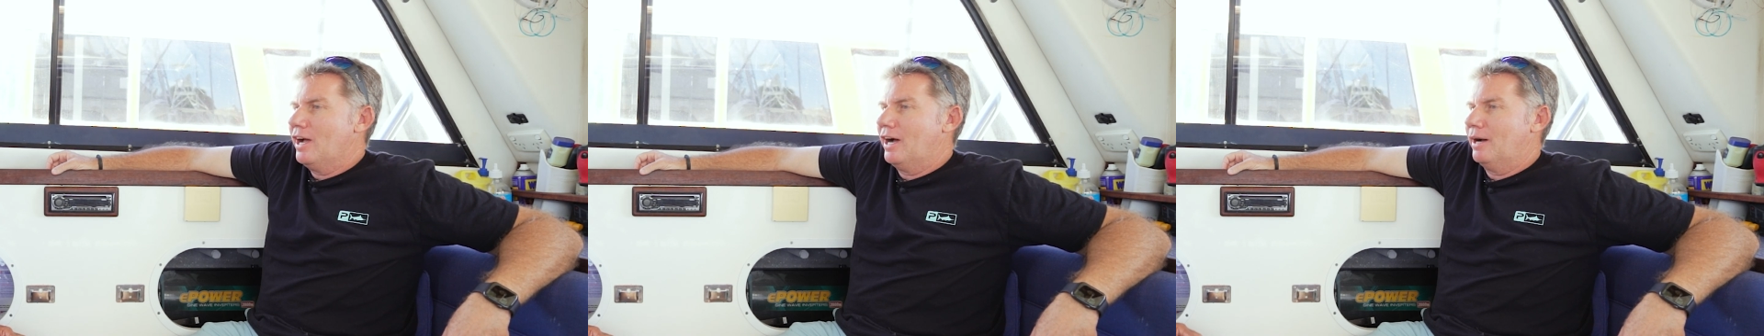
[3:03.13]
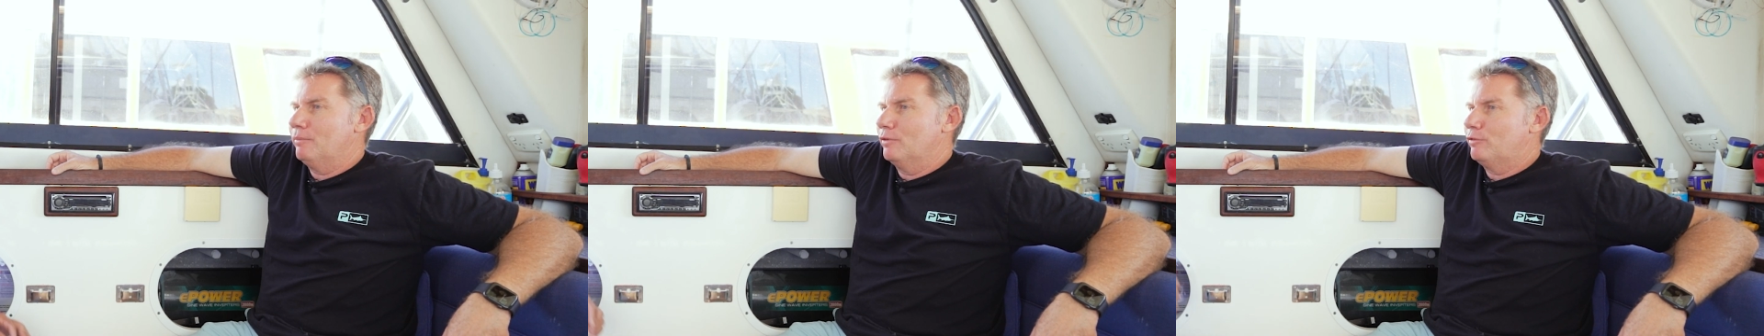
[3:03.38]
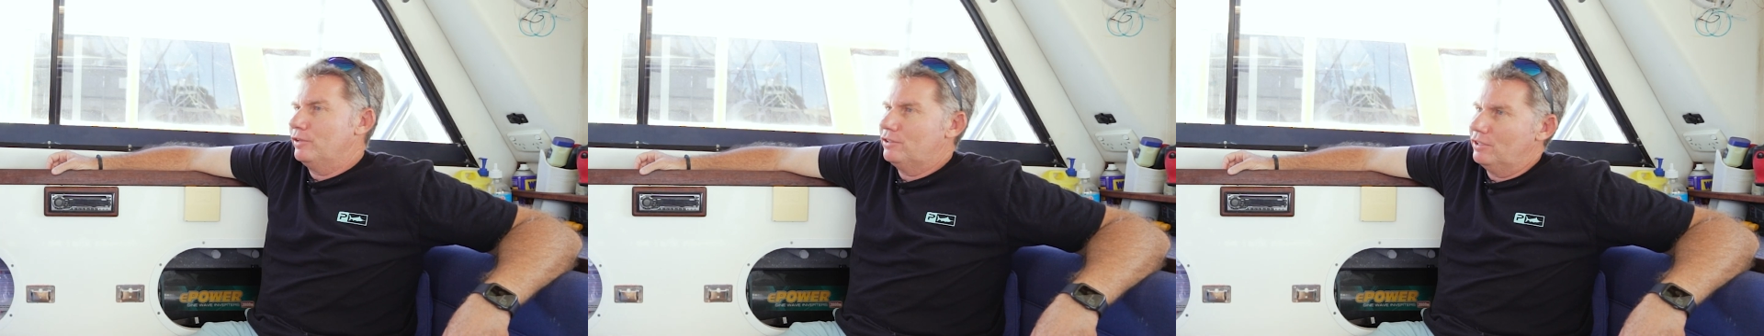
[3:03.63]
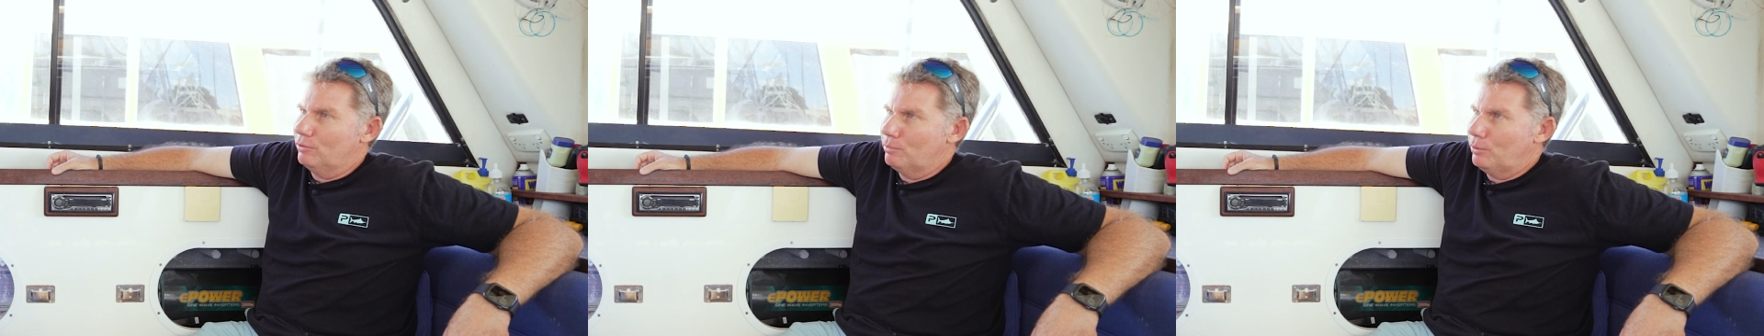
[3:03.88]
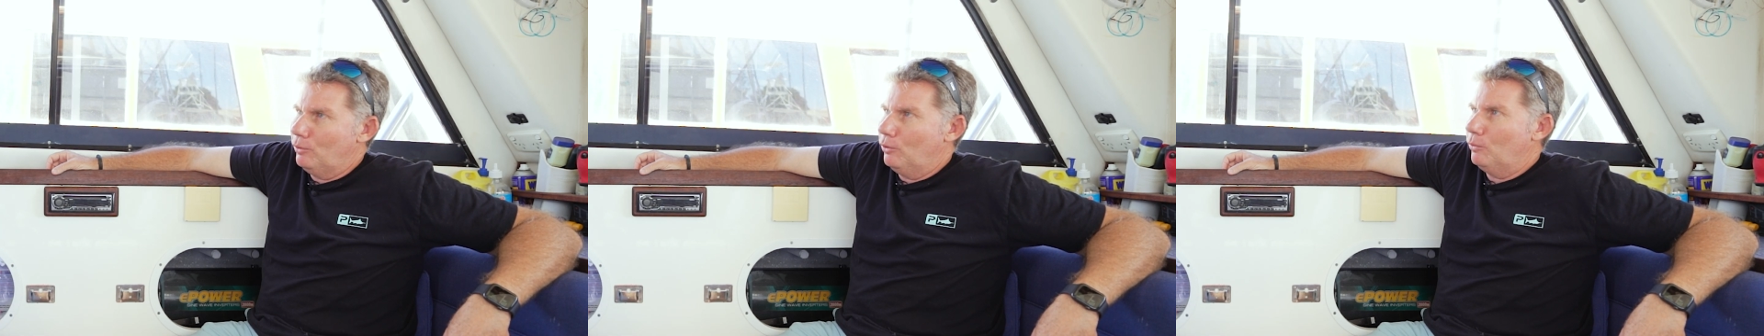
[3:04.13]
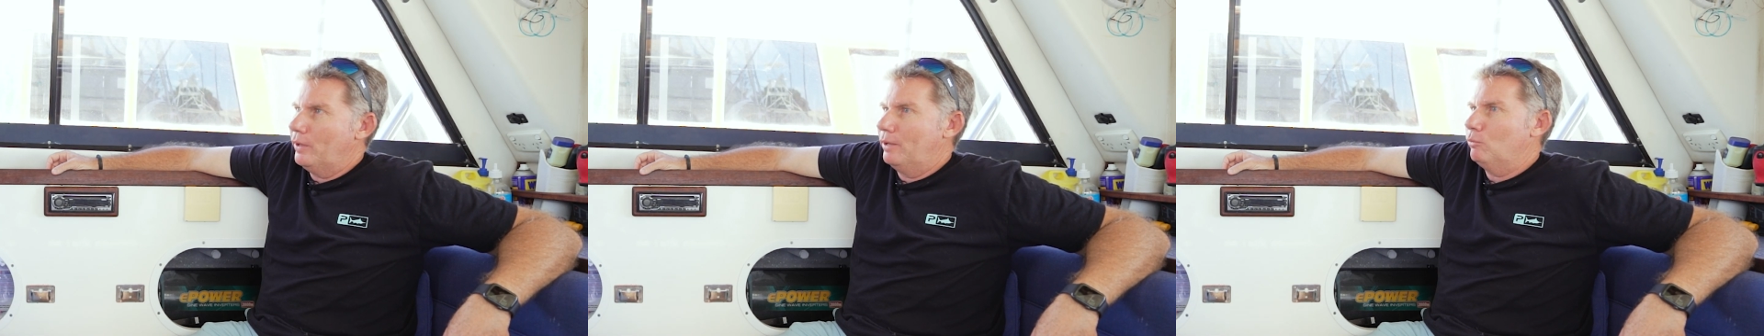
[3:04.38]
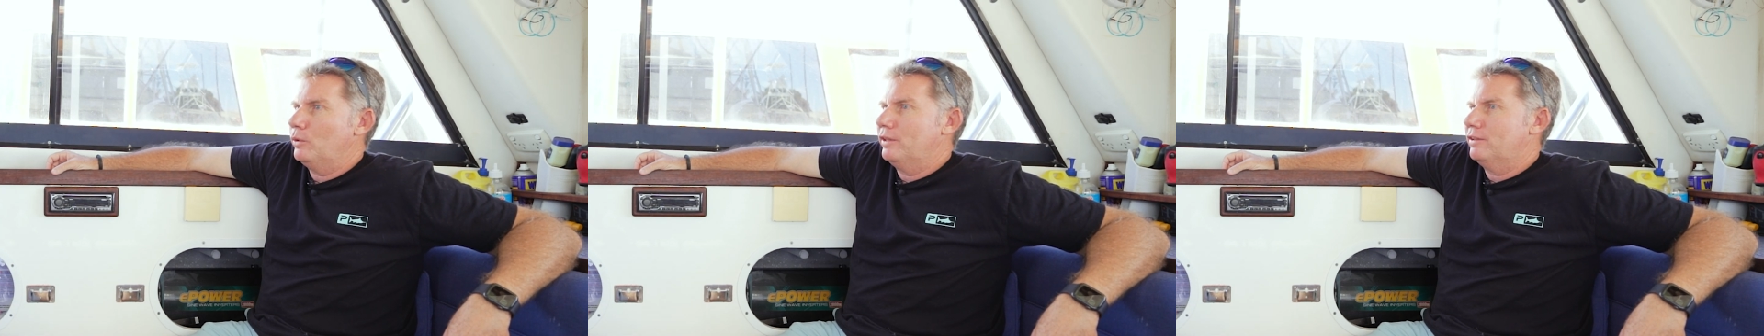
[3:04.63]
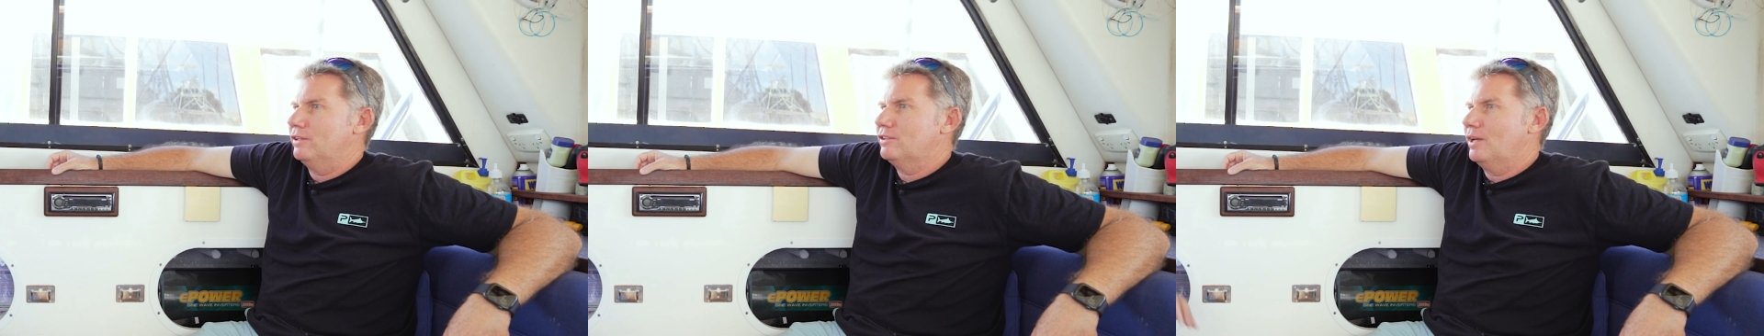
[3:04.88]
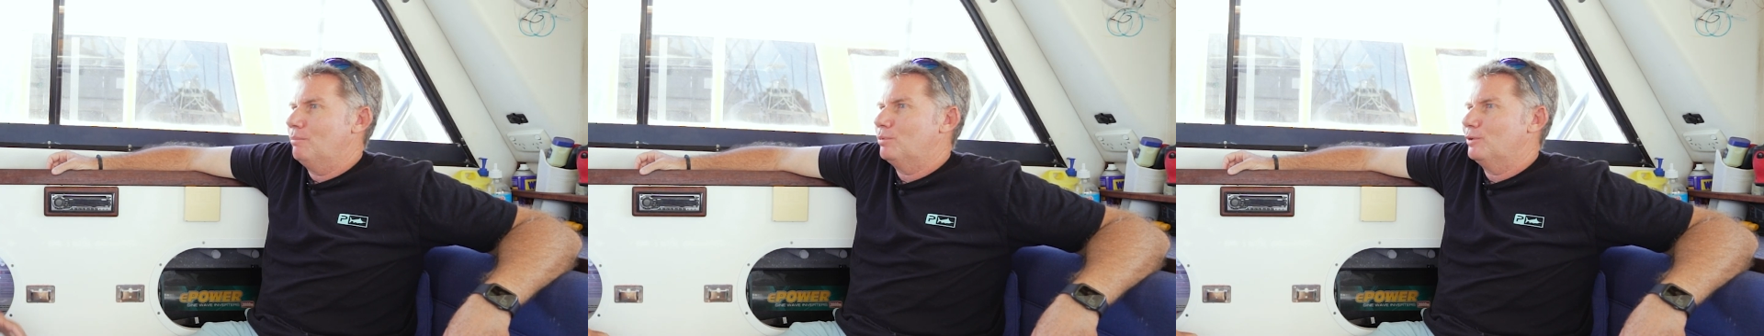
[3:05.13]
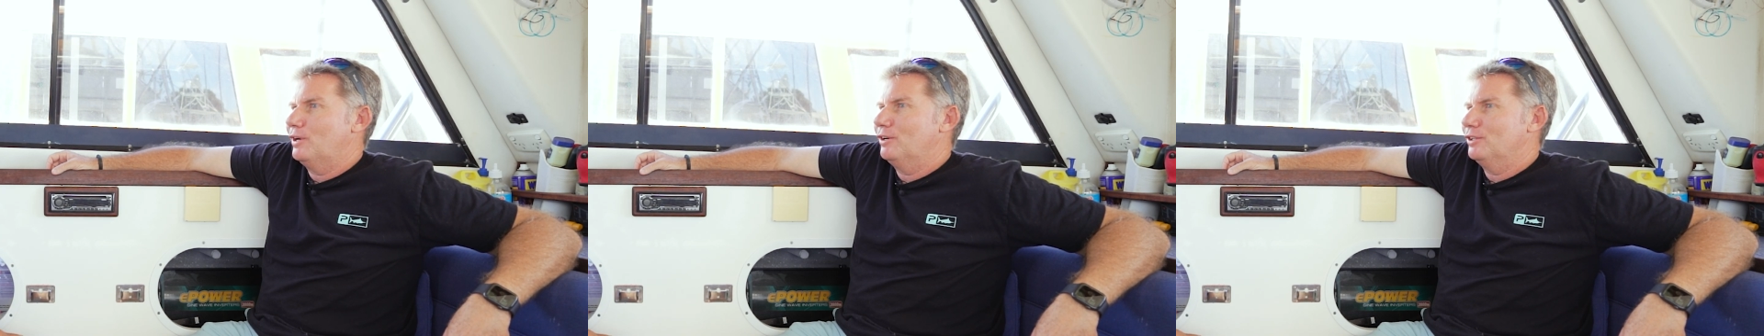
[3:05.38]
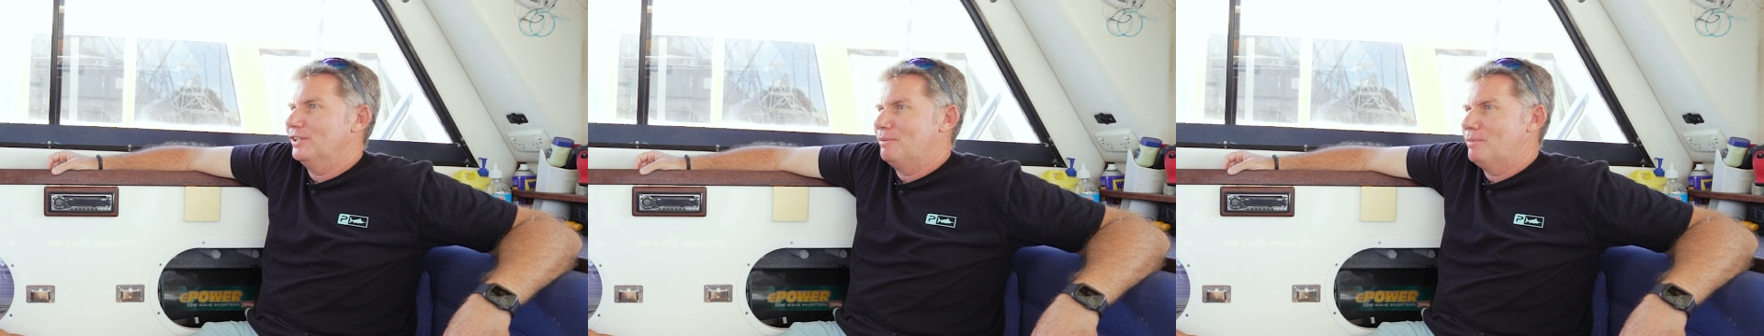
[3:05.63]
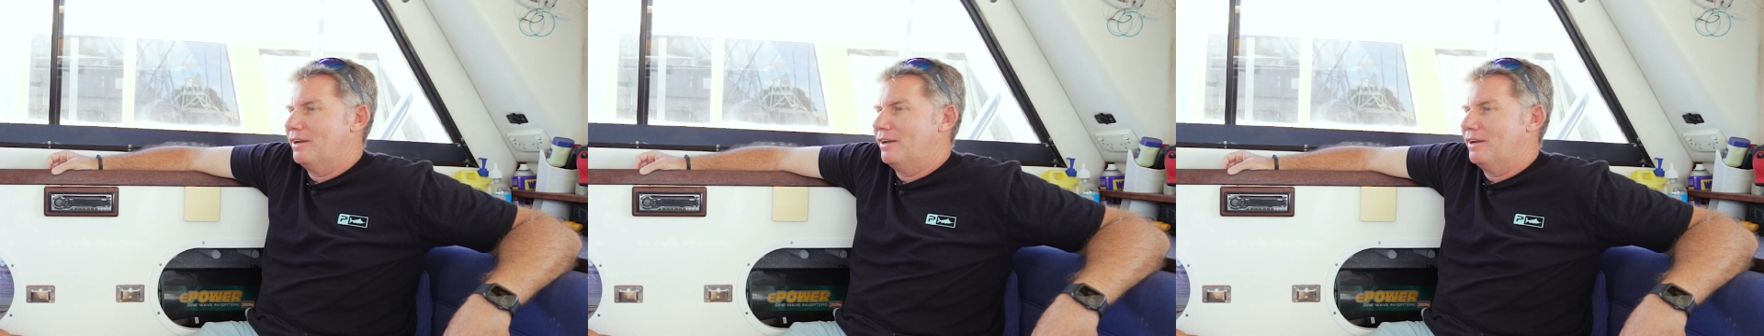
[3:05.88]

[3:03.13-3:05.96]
The fishing report went with it temporarily,